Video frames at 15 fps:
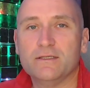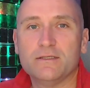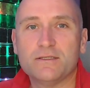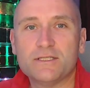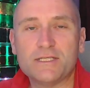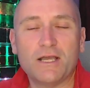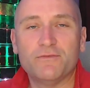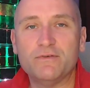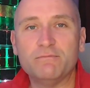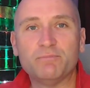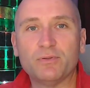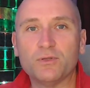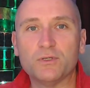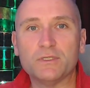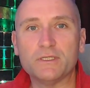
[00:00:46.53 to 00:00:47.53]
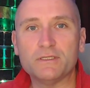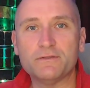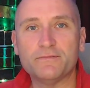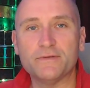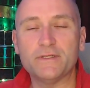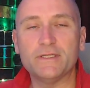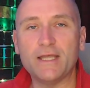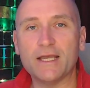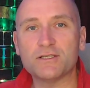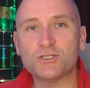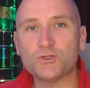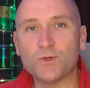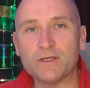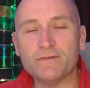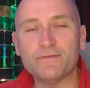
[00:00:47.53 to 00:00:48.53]
self-employed for the next
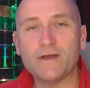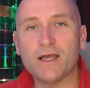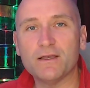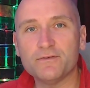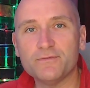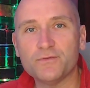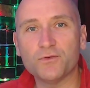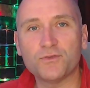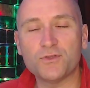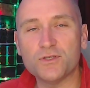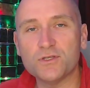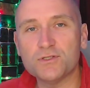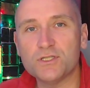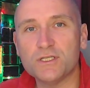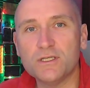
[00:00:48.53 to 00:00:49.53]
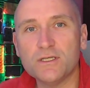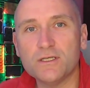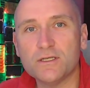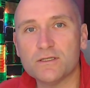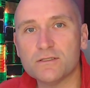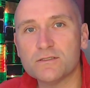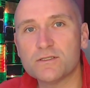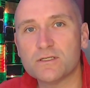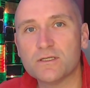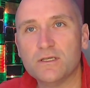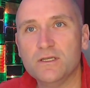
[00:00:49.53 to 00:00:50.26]
25 or 30 years.